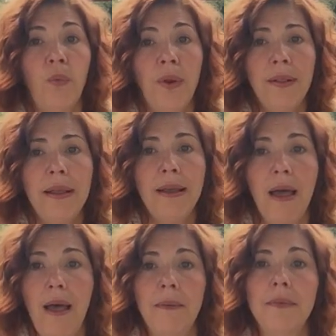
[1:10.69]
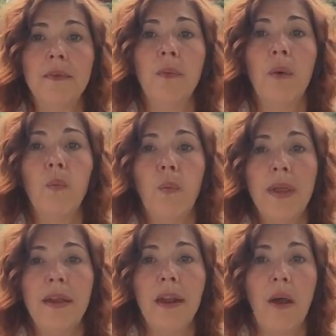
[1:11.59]
really comes when
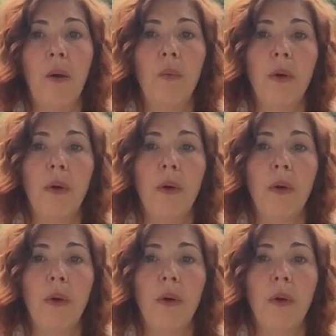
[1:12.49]
we know